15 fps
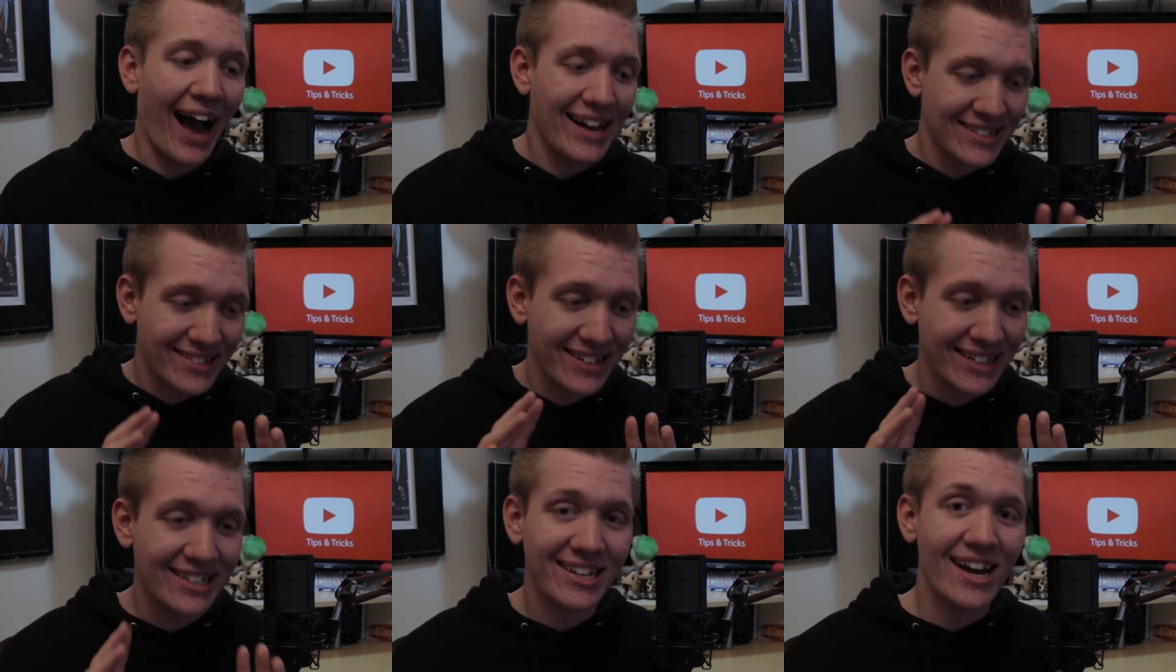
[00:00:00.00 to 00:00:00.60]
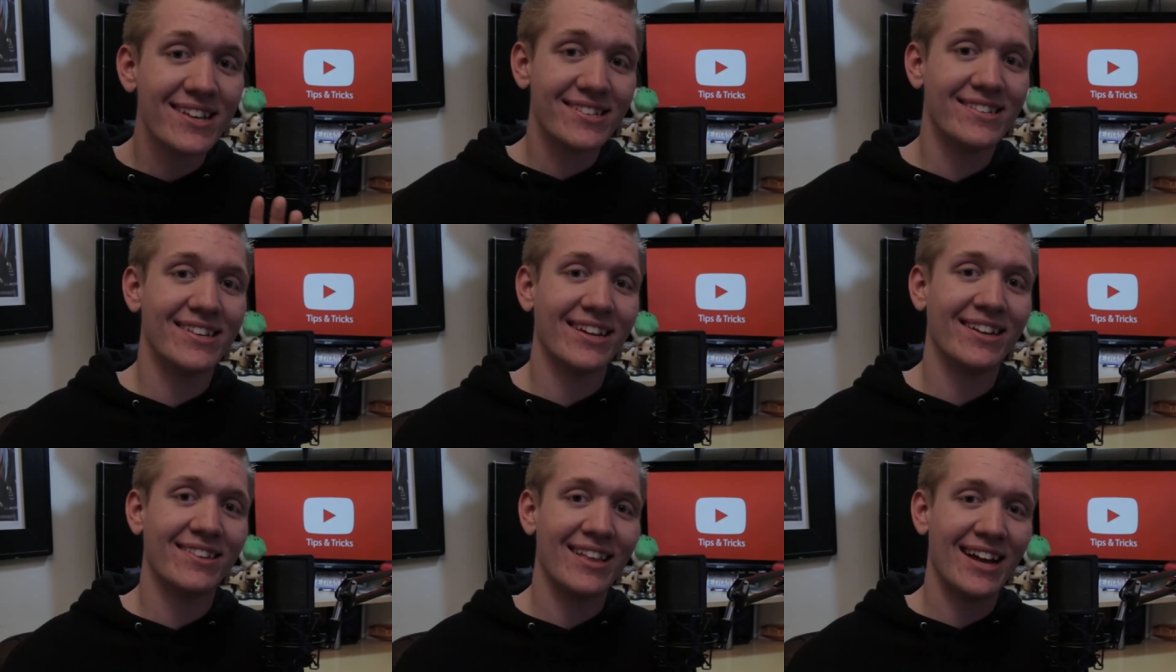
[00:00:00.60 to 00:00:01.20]
I
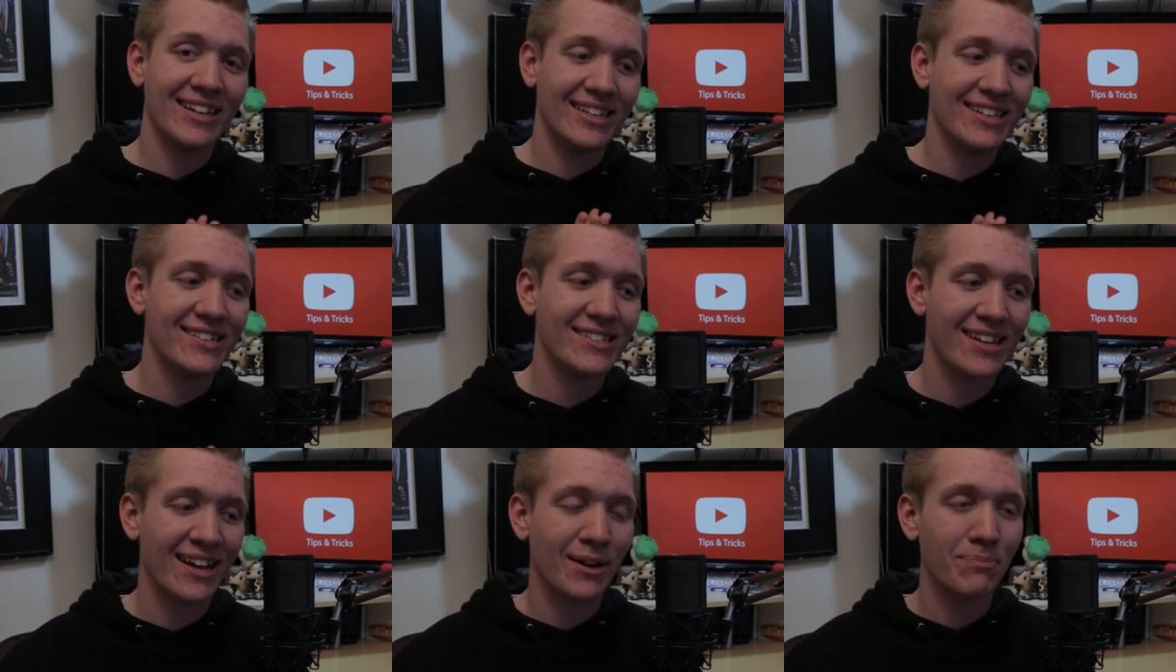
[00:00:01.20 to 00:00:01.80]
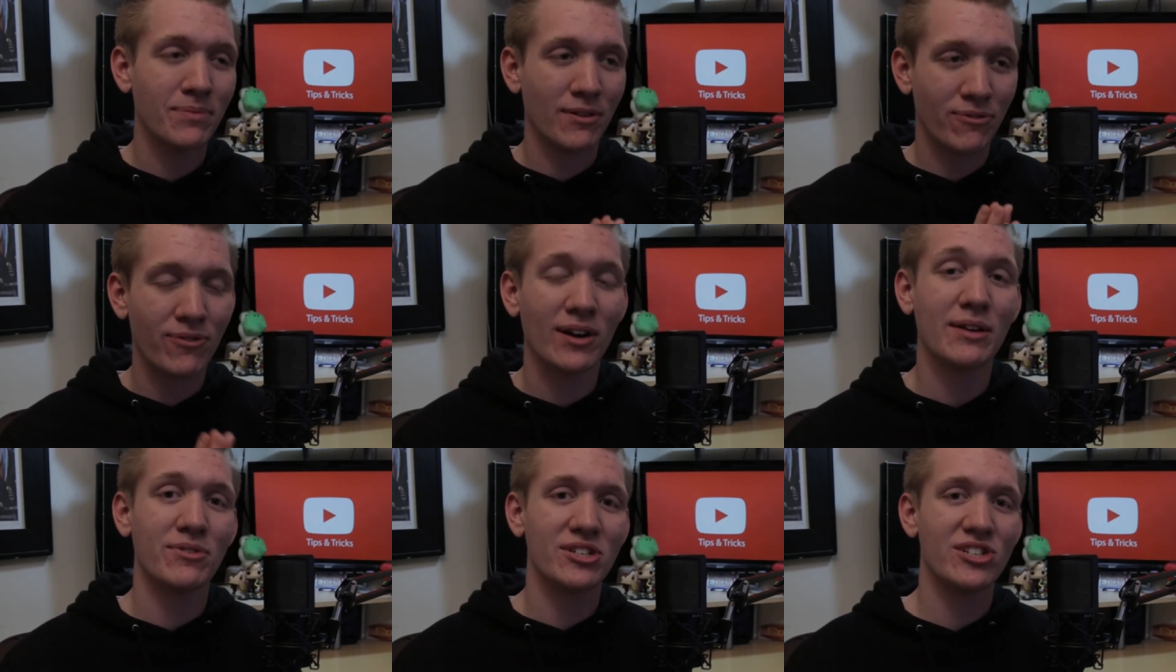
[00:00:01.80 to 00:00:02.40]
suggested that he set up the
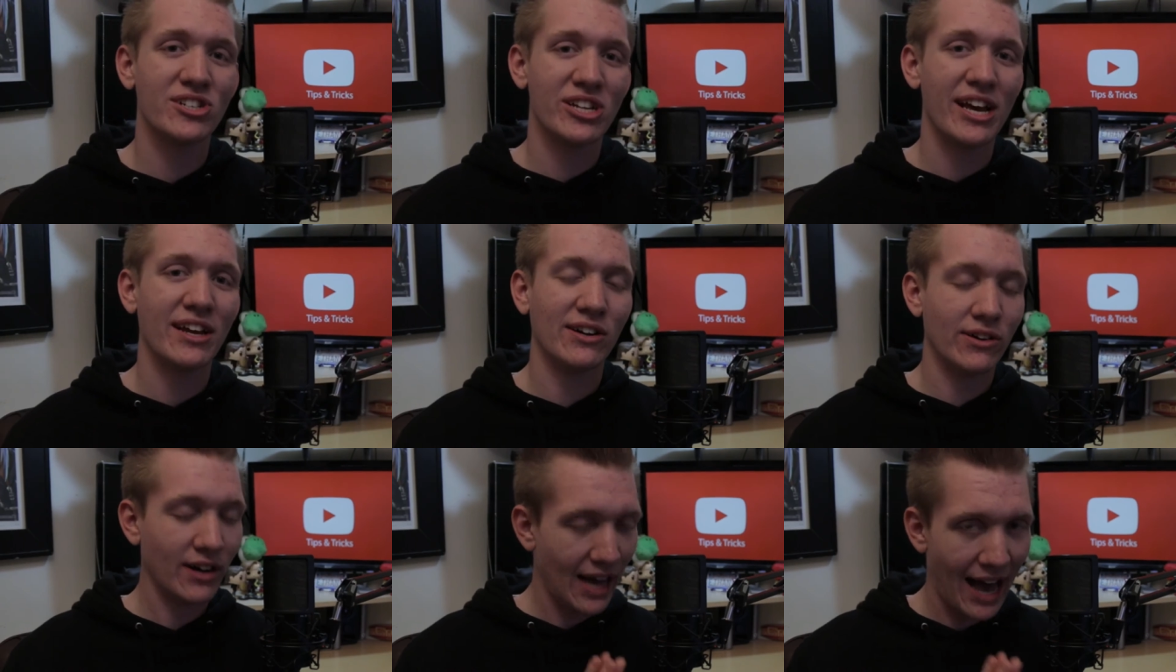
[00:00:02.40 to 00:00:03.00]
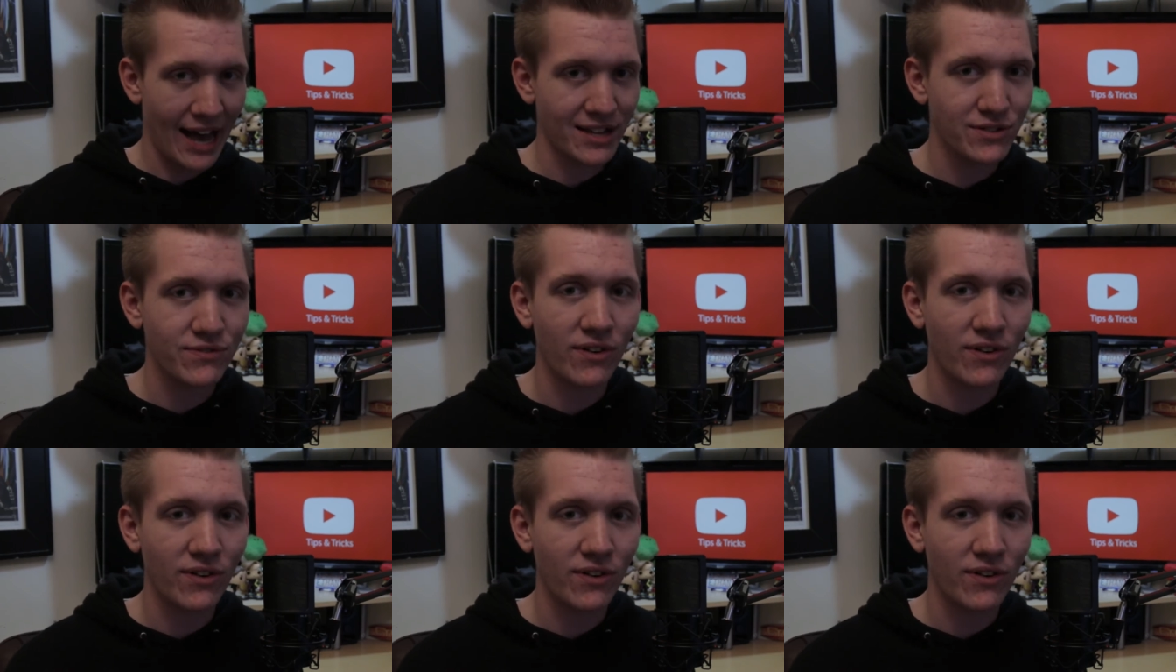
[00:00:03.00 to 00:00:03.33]
front of his channel as